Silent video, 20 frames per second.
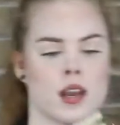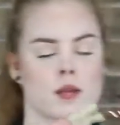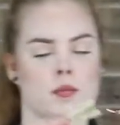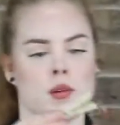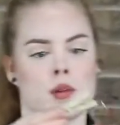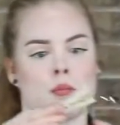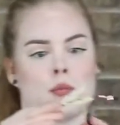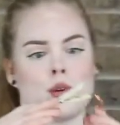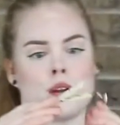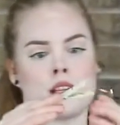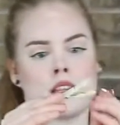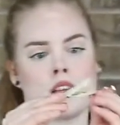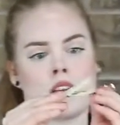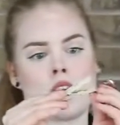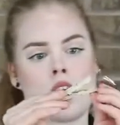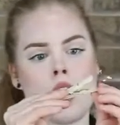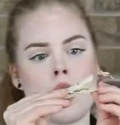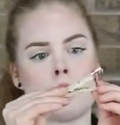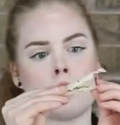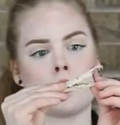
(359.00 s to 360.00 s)
I'm going to bring
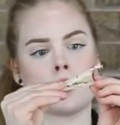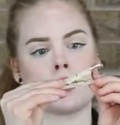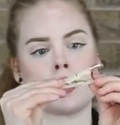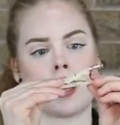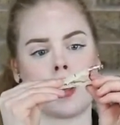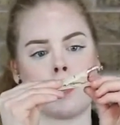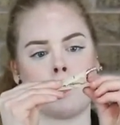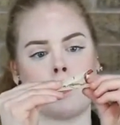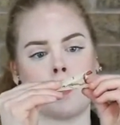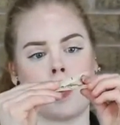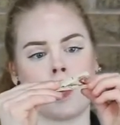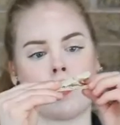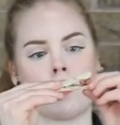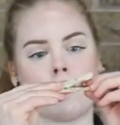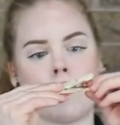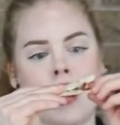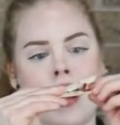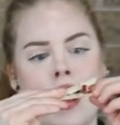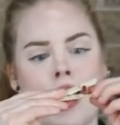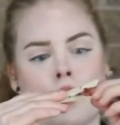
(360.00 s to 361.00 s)
the copper tape
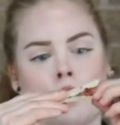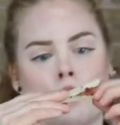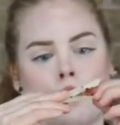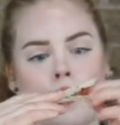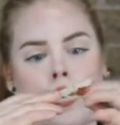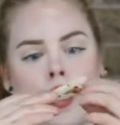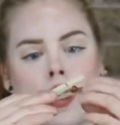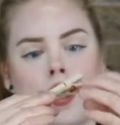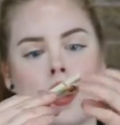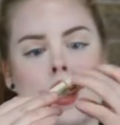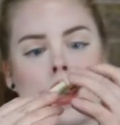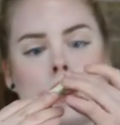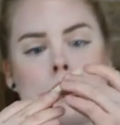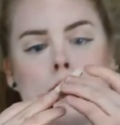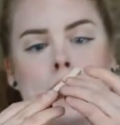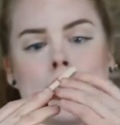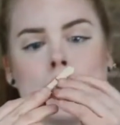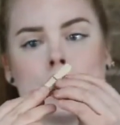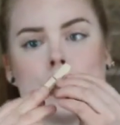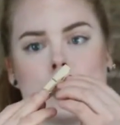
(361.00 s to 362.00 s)
around where
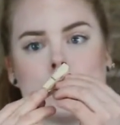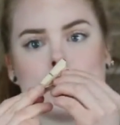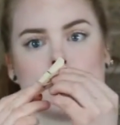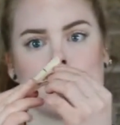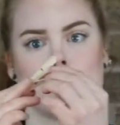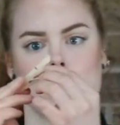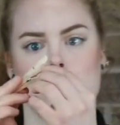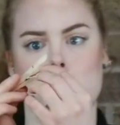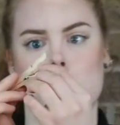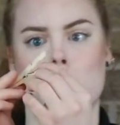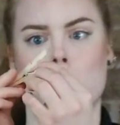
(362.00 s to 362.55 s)
it pinches in the